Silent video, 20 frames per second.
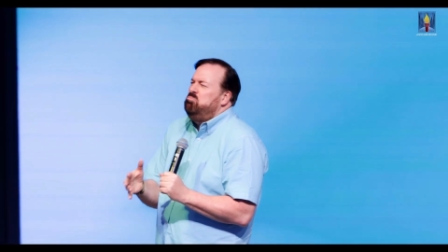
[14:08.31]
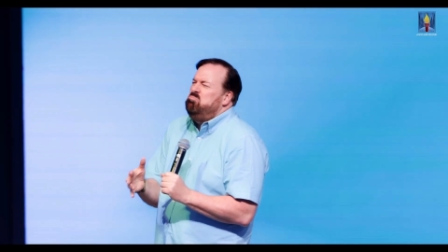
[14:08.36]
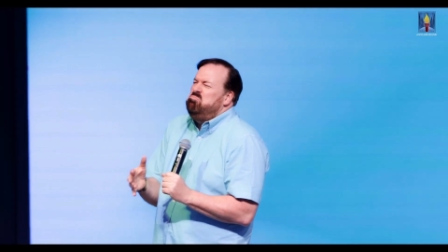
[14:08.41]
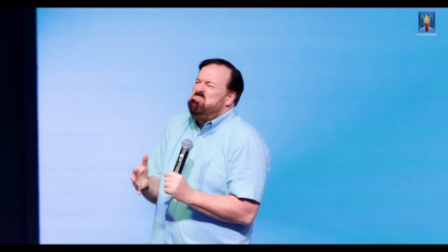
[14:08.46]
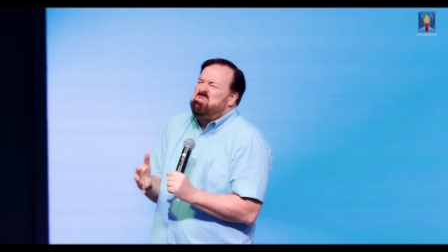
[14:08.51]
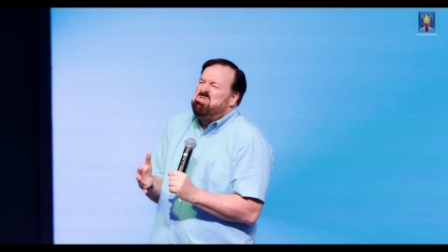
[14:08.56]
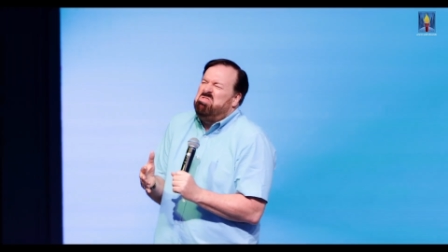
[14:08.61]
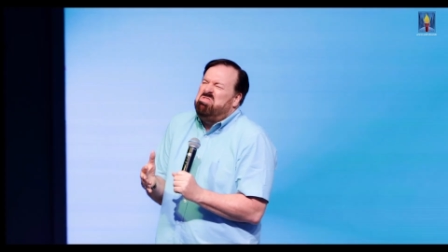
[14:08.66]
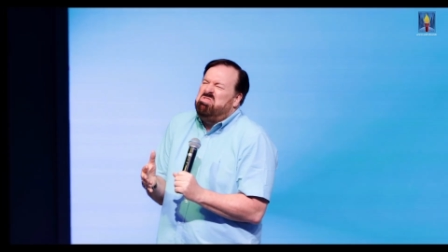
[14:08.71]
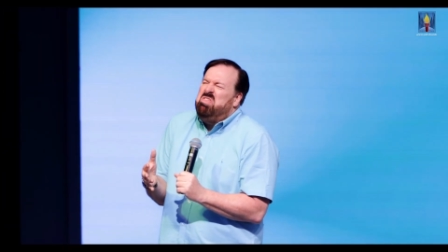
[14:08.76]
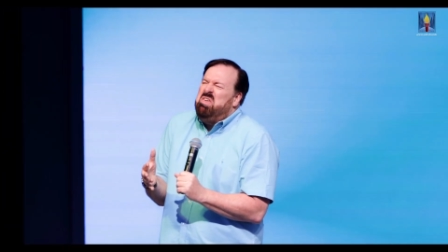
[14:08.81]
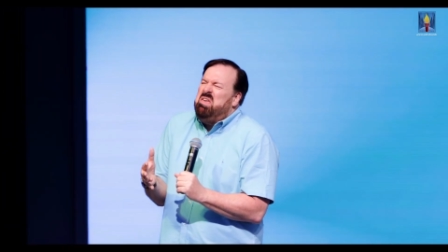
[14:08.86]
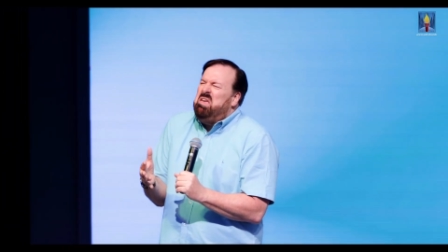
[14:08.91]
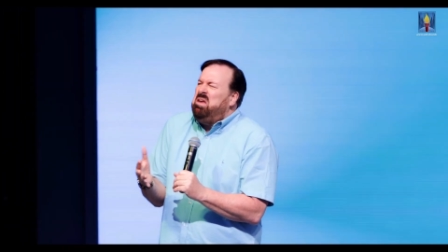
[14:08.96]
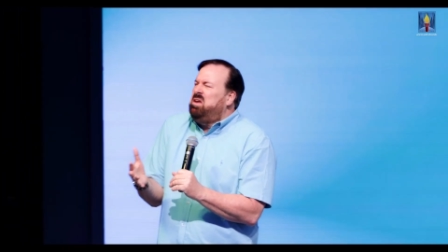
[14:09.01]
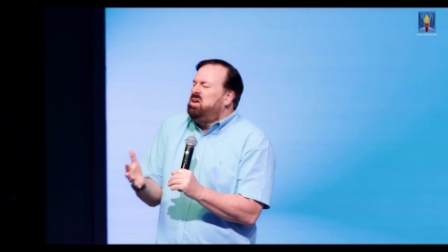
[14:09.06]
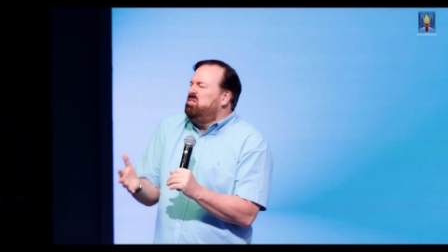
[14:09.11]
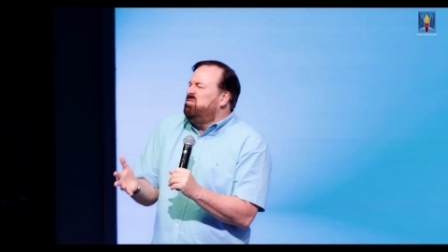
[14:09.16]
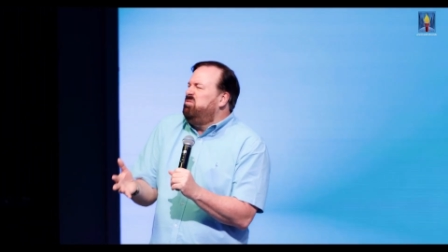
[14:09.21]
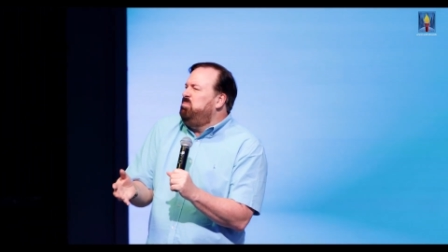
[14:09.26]

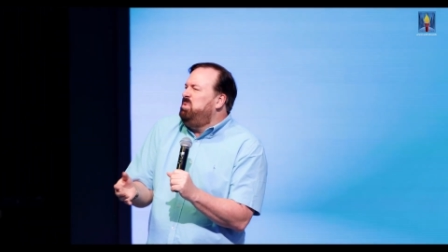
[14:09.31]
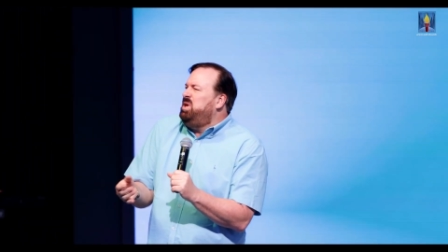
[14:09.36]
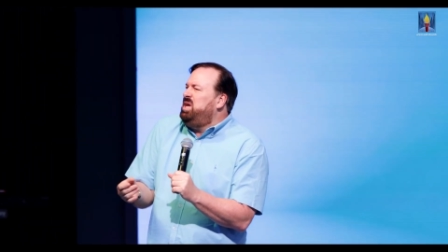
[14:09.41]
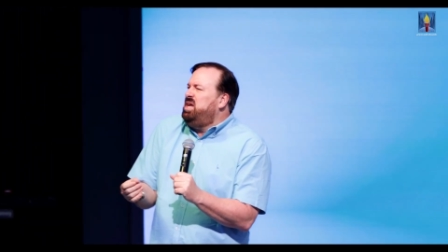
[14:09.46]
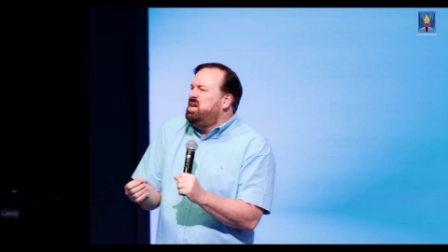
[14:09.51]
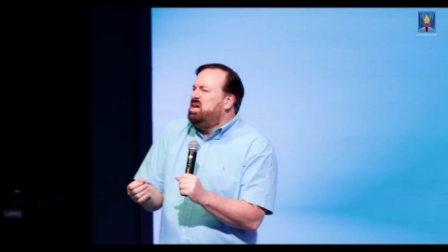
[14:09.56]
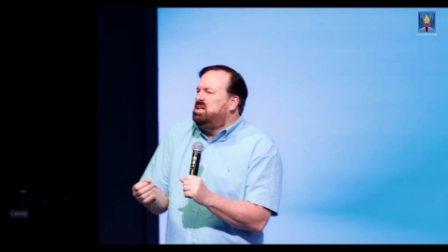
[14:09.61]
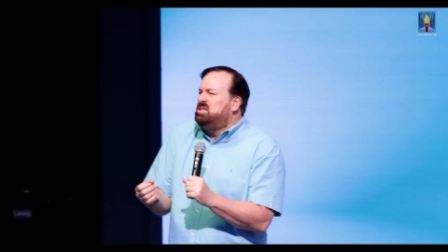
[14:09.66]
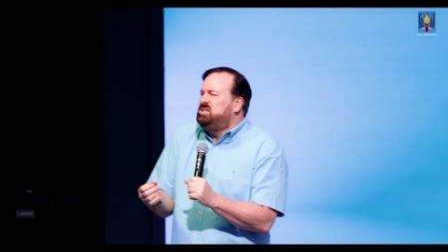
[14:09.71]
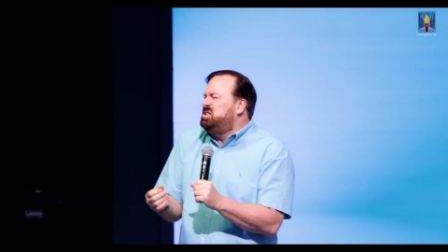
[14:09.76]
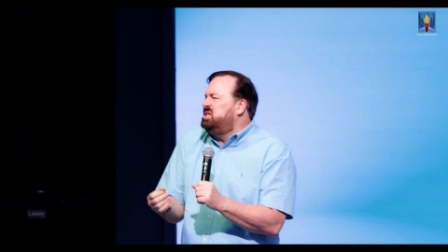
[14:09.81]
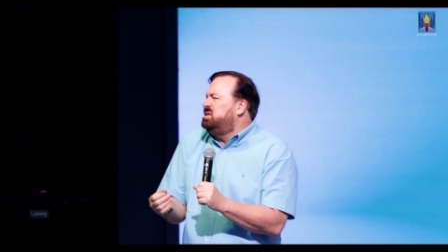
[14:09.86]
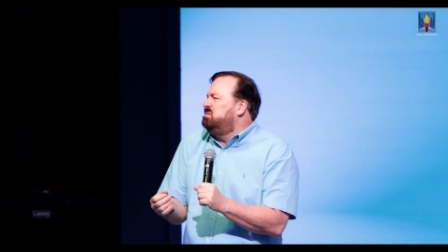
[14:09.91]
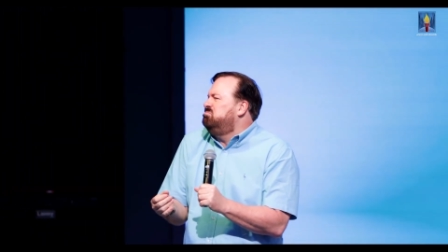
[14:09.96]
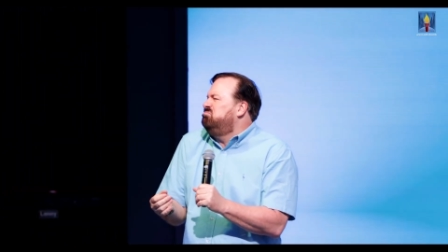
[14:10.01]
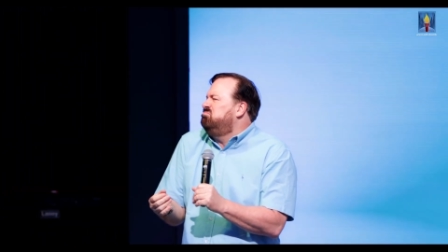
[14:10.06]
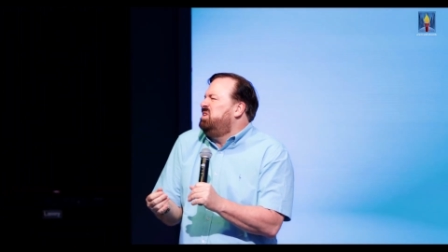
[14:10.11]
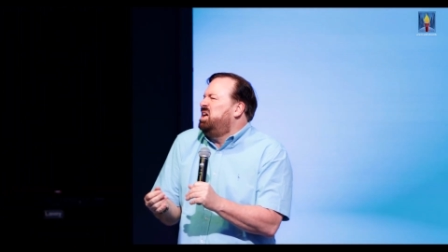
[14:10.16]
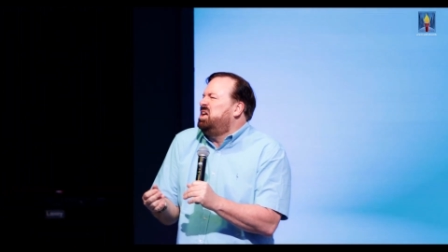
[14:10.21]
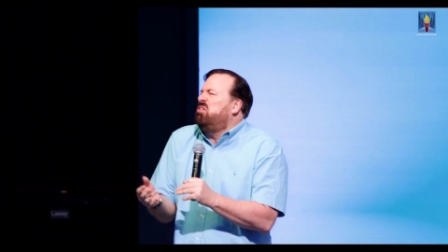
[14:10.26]
think of me as a
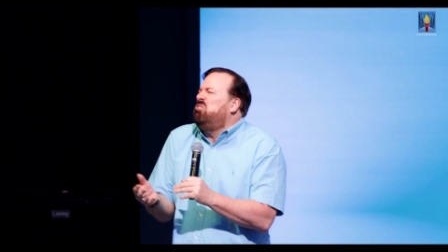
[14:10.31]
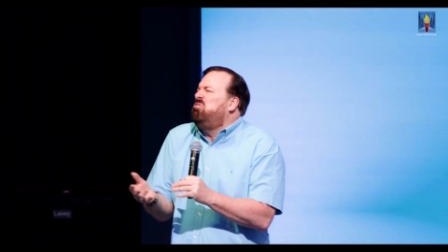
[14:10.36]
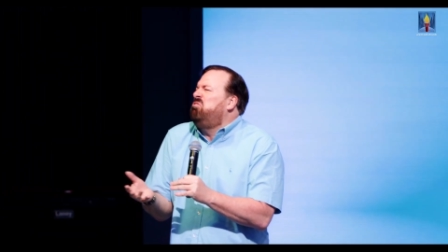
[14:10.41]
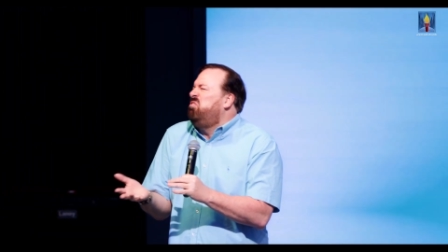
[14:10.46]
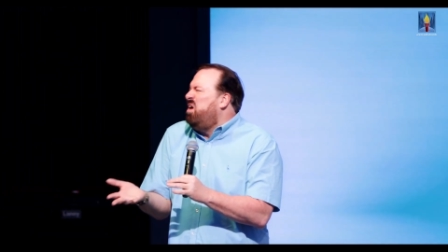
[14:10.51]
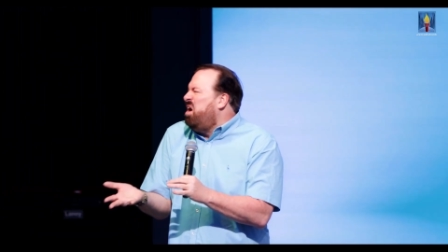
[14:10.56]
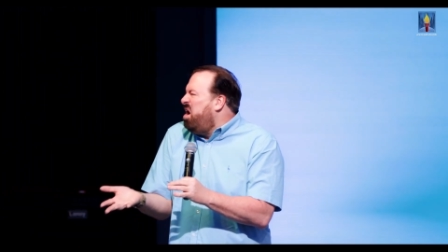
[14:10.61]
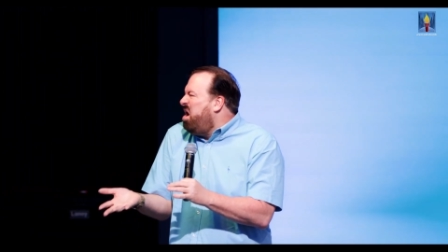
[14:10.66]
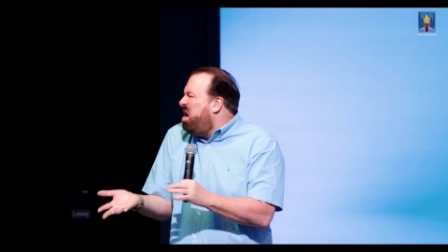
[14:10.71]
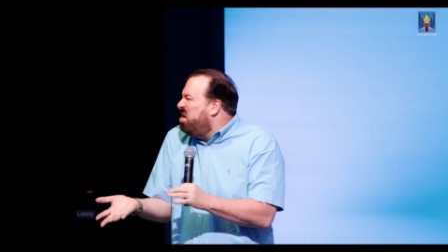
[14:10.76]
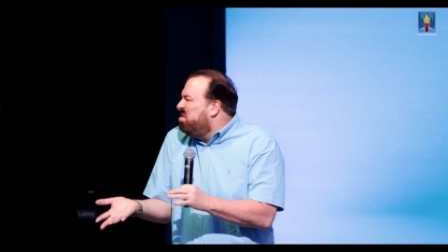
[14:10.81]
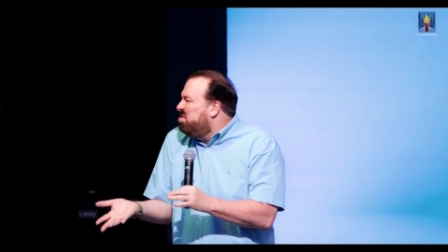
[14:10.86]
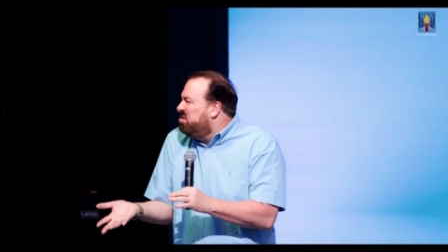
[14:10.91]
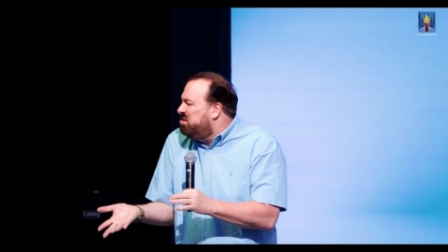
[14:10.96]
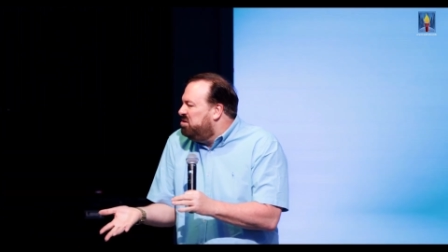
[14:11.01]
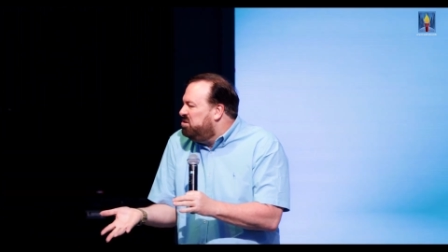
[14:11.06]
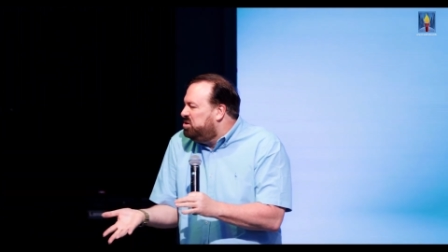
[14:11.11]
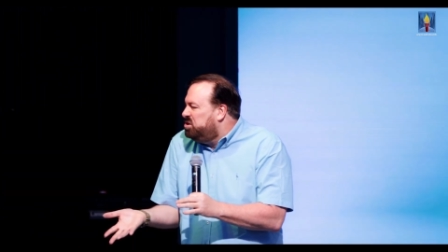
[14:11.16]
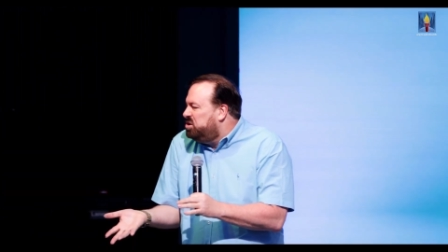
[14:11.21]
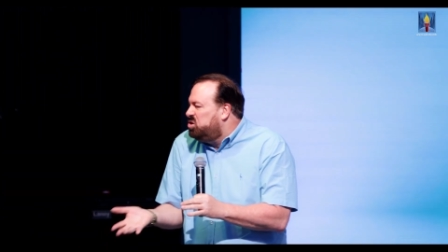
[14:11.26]

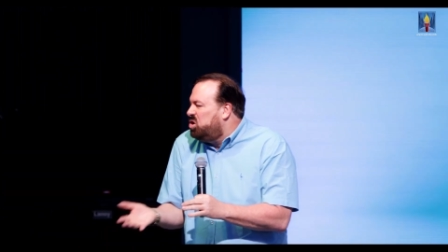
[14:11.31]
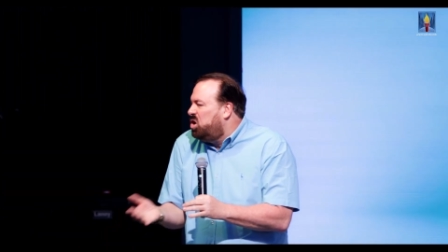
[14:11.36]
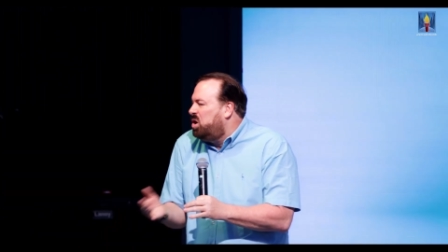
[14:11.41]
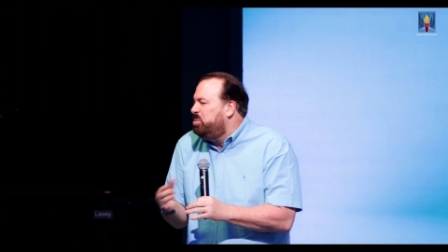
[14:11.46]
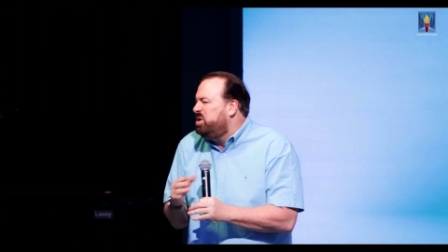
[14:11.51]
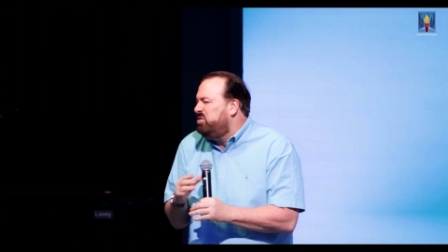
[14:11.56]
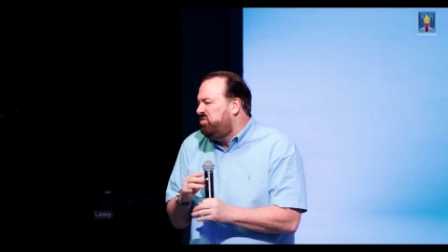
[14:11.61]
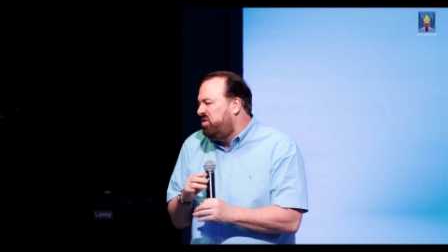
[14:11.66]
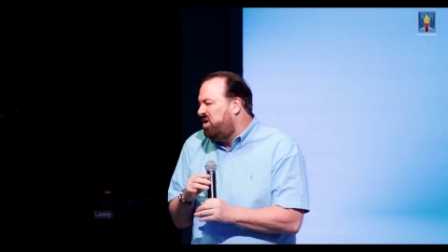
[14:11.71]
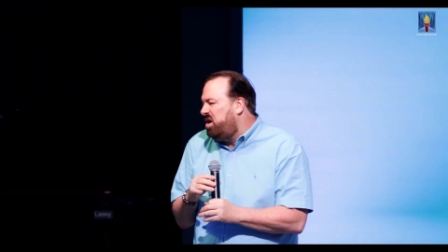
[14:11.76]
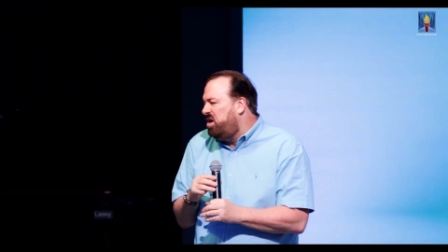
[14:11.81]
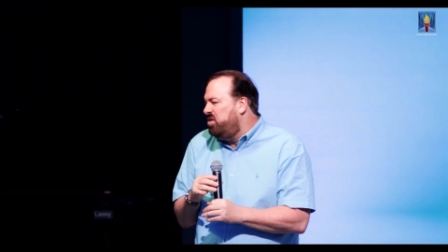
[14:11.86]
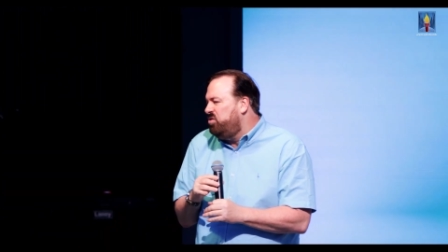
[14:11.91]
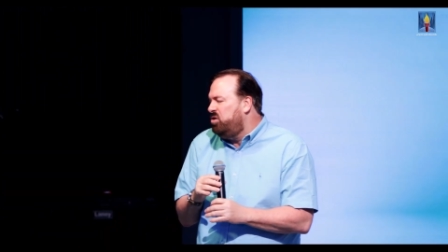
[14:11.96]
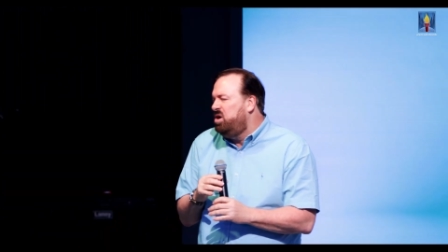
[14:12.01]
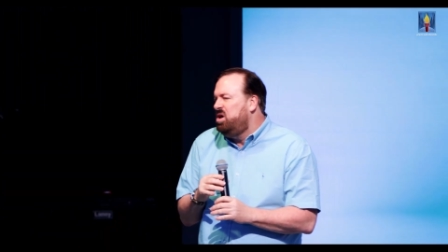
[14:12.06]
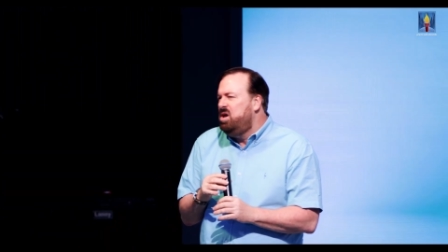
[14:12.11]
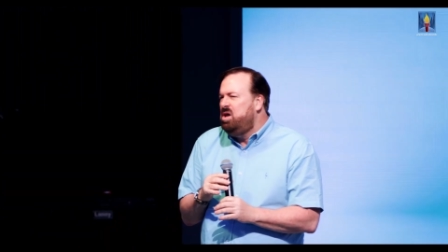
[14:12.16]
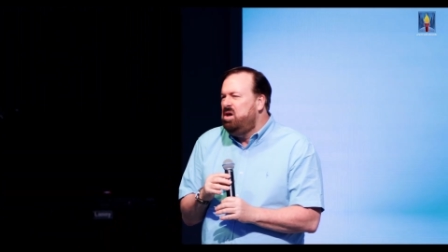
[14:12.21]
father. You could call me father.